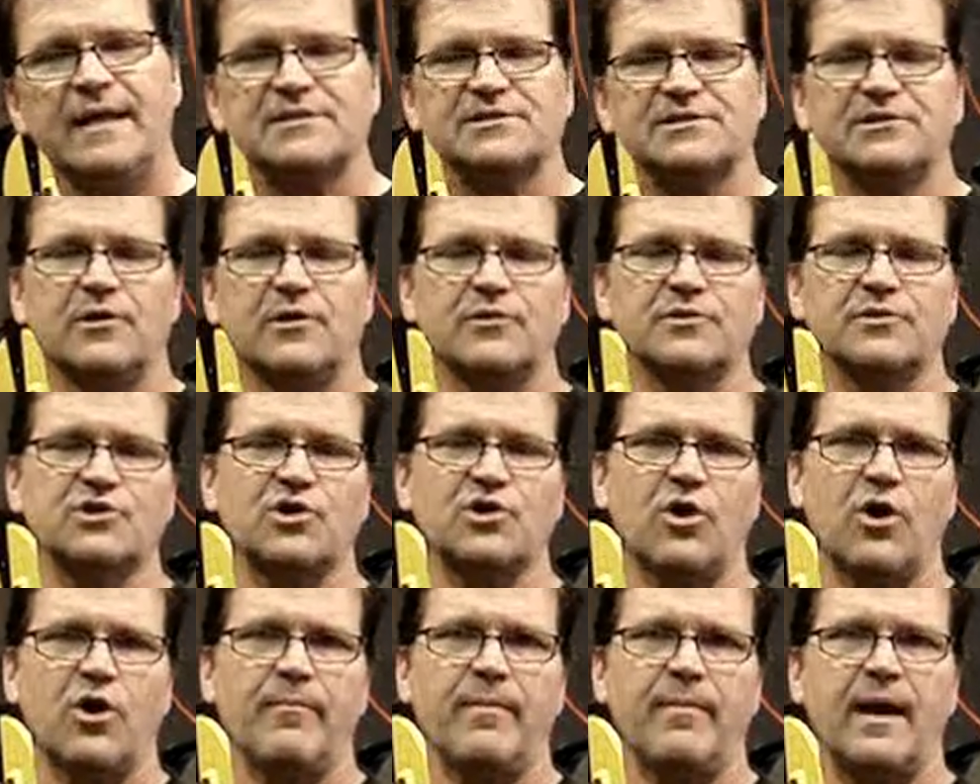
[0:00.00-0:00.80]
That's known
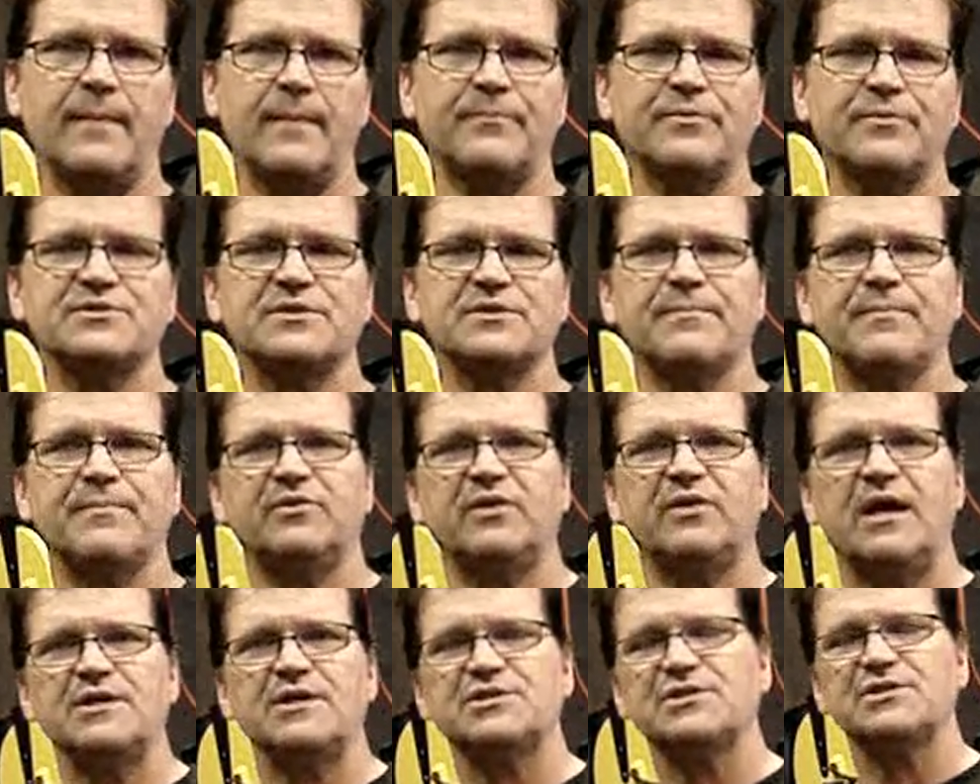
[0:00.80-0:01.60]
as carbide
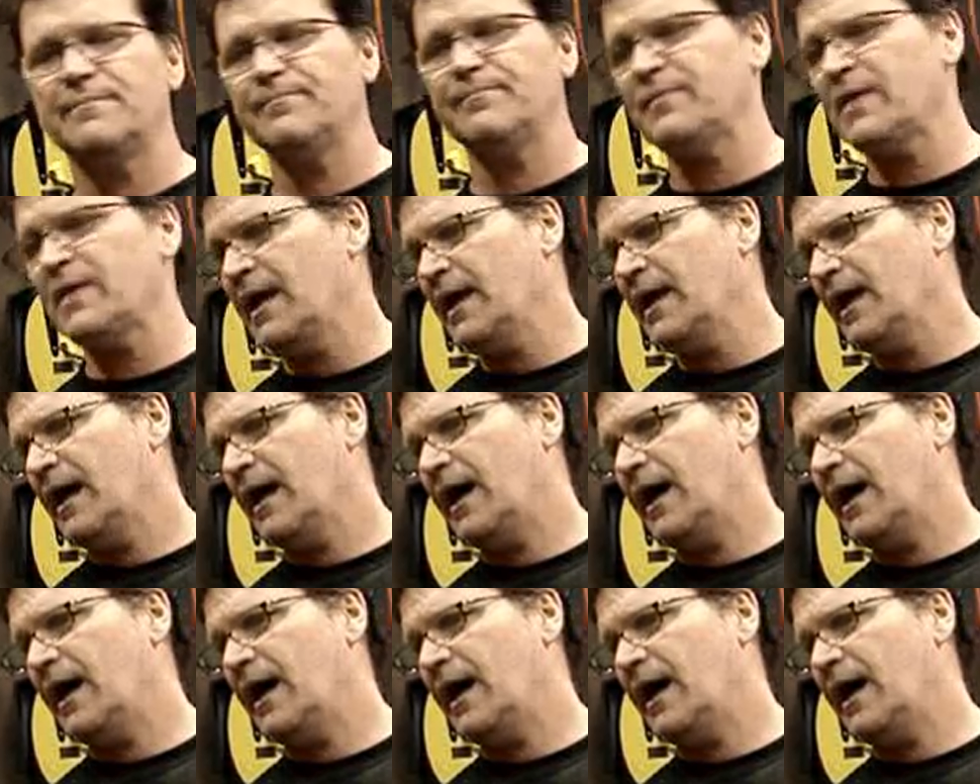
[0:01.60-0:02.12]
precipitation.